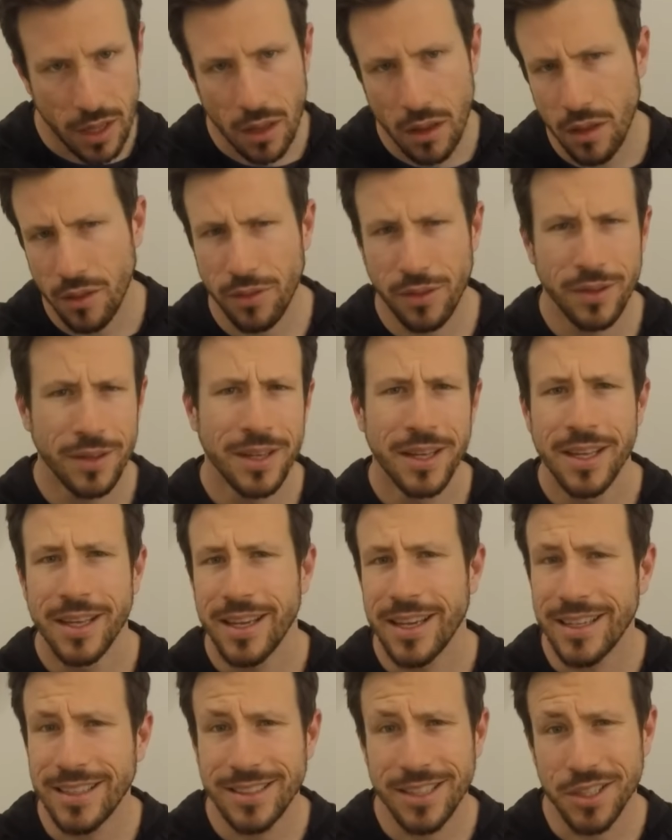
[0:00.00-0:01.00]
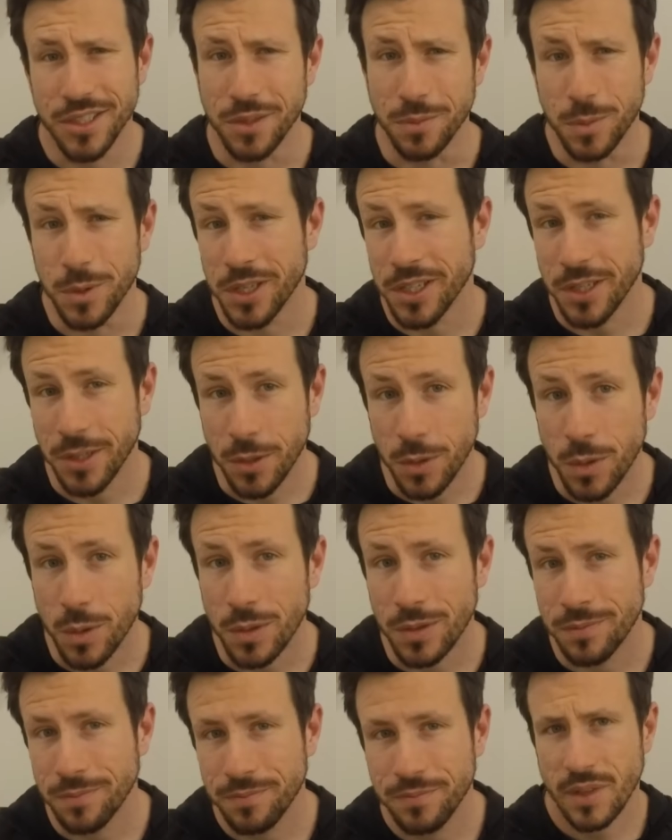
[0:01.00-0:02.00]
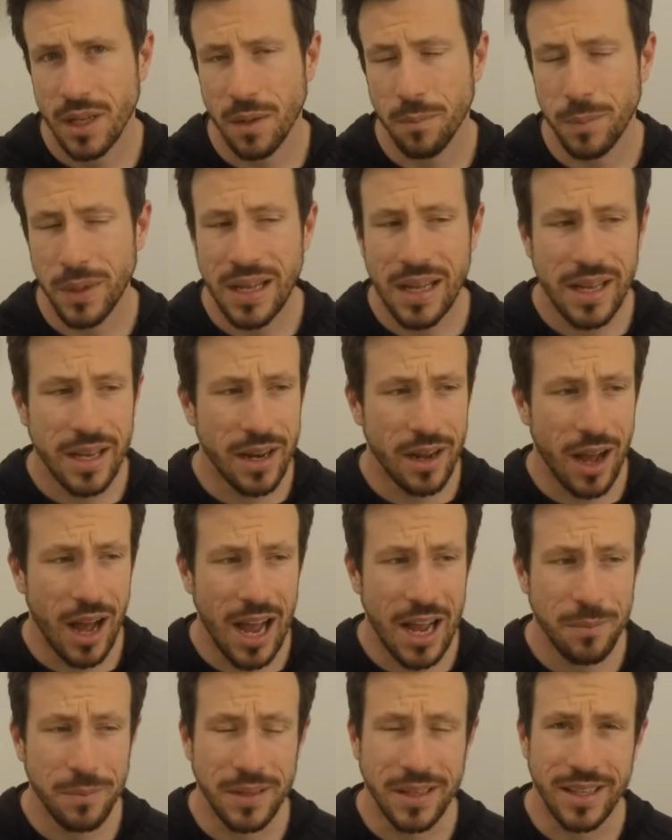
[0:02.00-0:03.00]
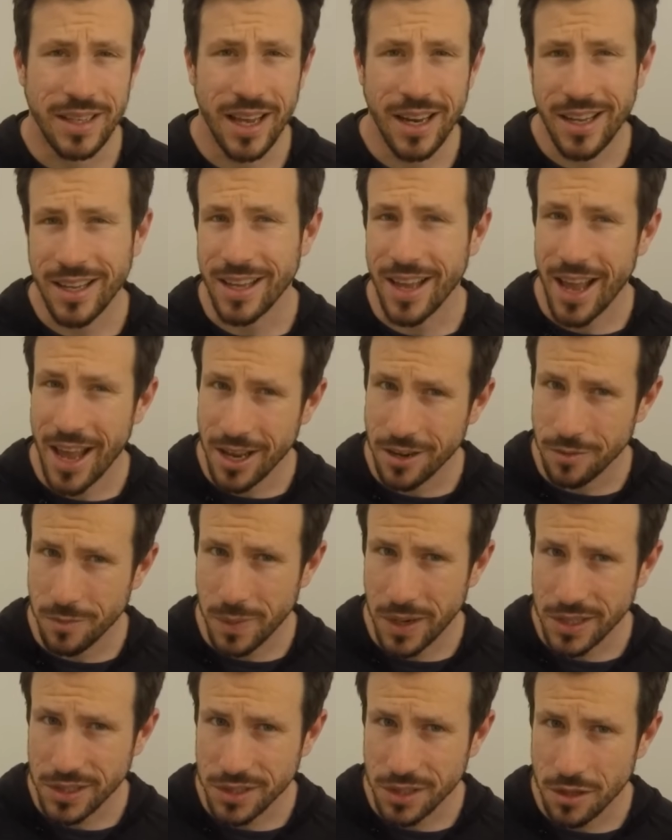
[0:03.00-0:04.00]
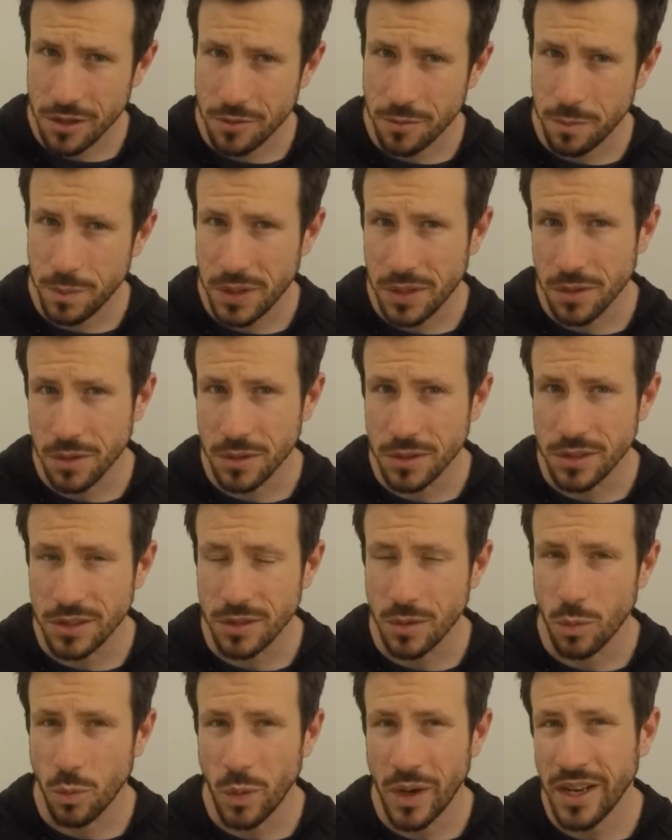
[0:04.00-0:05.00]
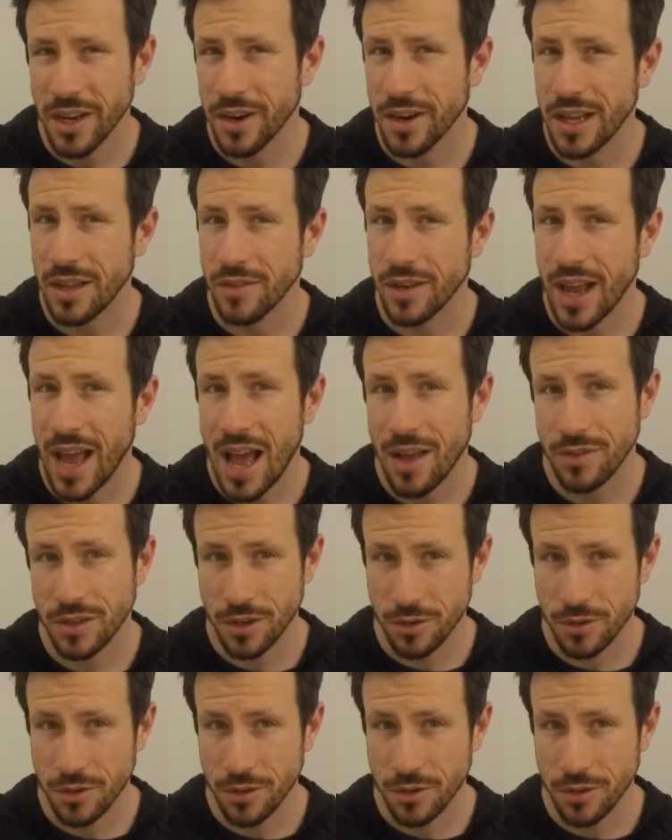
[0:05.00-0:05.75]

health, it doesn't work at all. But I'm getting ahead of myself because we don't even have a